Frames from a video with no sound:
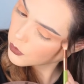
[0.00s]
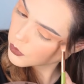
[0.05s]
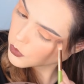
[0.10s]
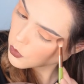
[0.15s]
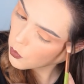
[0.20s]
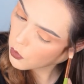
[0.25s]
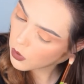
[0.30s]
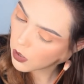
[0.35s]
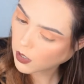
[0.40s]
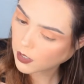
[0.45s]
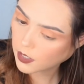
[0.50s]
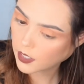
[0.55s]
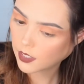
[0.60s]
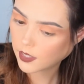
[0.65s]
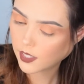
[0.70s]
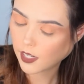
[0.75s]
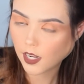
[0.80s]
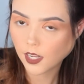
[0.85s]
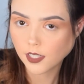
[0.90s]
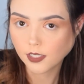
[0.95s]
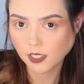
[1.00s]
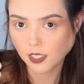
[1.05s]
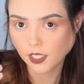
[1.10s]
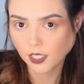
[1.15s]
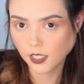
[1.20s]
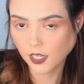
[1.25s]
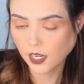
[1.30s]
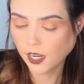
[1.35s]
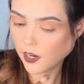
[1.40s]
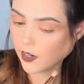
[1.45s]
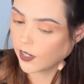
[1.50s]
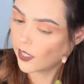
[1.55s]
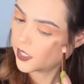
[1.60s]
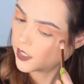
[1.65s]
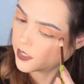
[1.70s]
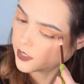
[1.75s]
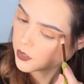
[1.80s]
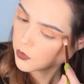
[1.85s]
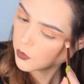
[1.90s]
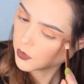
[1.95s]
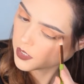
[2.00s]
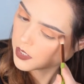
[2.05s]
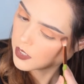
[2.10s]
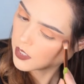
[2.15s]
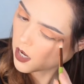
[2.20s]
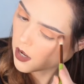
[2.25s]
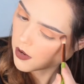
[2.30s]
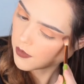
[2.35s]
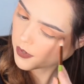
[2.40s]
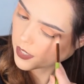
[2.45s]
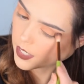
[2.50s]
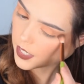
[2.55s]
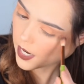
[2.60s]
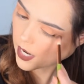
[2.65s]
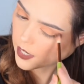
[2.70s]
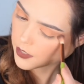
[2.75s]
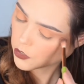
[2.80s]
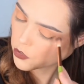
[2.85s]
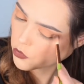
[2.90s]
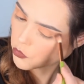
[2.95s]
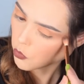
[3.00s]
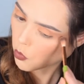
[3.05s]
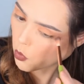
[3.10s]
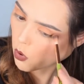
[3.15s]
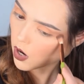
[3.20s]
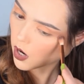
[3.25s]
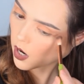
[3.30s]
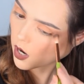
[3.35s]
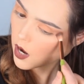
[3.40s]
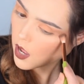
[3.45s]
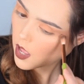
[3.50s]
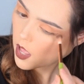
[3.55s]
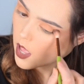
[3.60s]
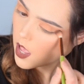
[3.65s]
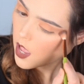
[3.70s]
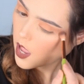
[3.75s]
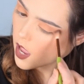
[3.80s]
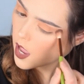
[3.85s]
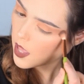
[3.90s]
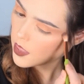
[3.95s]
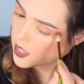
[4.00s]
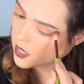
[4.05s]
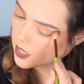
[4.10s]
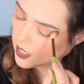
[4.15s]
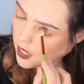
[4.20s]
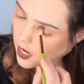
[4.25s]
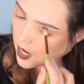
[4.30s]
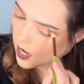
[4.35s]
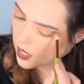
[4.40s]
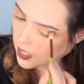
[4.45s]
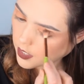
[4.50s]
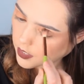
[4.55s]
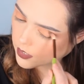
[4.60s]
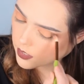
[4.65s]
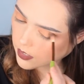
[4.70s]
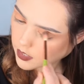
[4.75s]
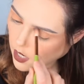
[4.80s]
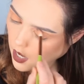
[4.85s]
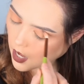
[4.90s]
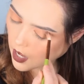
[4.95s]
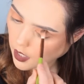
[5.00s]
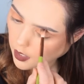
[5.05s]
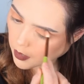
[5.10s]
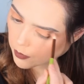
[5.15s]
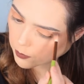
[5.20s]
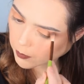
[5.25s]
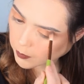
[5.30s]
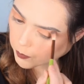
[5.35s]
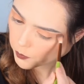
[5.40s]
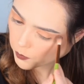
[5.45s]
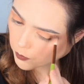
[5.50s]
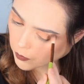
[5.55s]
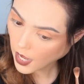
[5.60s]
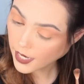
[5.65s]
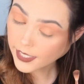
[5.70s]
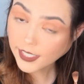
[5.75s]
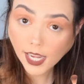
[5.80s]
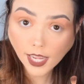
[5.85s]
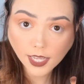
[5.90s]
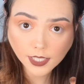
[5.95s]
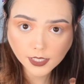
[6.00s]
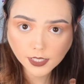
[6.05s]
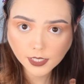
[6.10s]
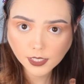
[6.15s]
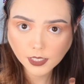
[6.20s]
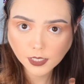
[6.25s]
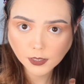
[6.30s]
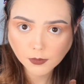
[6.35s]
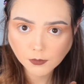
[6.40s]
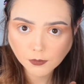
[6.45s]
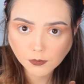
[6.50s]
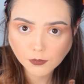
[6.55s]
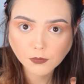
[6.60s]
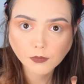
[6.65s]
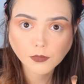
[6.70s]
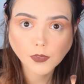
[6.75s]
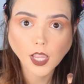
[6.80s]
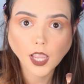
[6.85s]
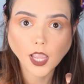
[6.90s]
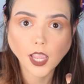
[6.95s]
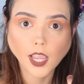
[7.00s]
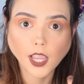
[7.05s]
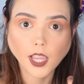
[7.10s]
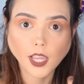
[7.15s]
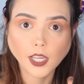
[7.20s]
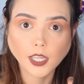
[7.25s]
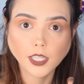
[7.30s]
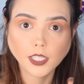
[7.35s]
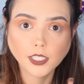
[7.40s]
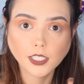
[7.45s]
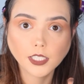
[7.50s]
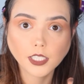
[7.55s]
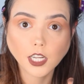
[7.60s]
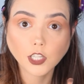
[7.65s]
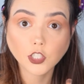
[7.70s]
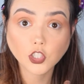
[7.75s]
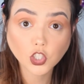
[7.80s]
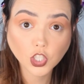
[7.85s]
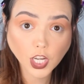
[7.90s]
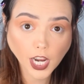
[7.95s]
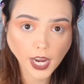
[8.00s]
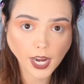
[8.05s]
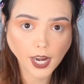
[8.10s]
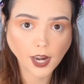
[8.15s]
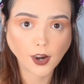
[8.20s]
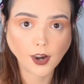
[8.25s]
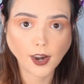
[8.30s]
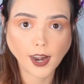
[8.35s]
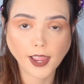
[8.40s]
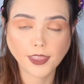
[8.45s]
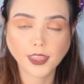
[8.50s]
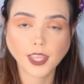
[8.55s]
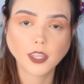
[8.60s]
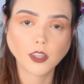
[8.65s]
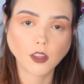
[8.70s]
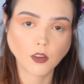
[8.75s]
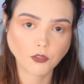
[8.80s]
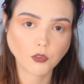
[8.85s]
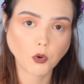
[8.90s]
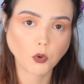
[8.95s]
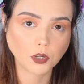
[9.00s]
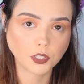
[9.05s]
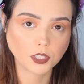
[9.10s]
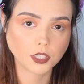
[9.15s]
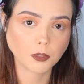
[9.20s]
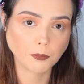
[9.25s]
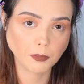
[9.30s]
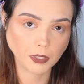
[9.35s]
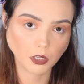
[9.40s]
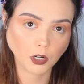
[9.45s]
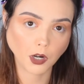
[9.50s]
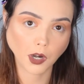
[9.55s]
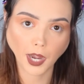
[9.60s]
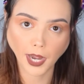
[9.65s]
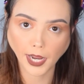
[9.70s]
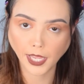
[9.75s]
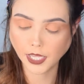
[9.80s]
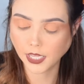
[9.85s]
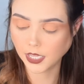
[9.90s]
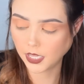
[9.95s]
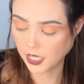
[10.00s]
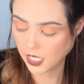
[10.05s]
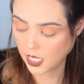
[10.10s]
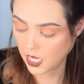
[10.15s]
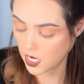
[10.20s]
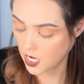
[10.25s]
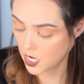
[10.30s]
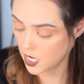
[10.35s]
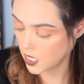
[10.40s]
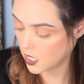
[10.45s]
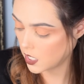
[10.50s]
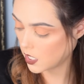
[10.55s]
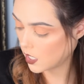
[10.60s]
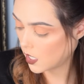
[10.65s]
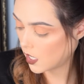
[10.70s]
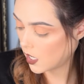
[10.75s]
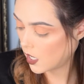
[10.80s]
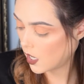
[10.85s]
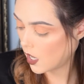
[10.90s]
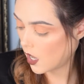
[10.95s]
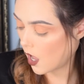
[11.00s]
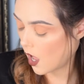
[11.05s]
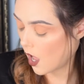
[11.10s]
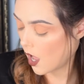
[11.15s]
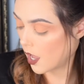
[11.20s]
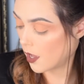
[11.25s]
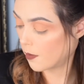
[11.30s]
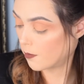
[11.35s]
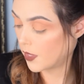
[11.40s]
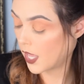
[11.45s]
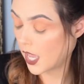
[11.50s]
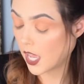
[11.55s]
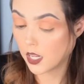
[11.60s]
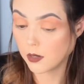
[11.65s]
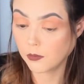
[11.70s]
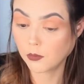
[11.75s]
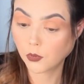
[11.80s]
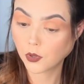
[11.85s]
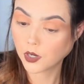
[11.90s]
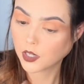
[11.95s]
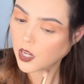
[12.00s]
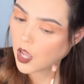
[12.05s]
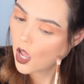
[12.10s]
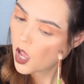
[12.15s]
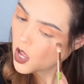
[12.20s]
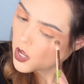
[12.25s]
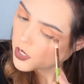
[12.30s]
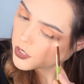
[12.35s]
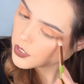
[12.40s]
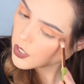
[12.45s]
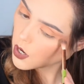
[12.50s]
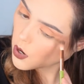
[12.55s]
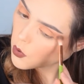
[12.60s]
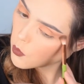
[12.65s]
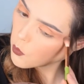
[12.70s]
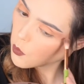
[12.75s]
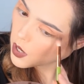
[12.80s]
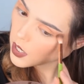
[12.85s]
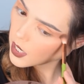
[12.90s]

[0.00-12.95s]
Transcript: door on it that has like an area to store stuff, and it has a drawer. And then it has um, a desk and a chair, and then of course the mirror and the Um, the headboard. So what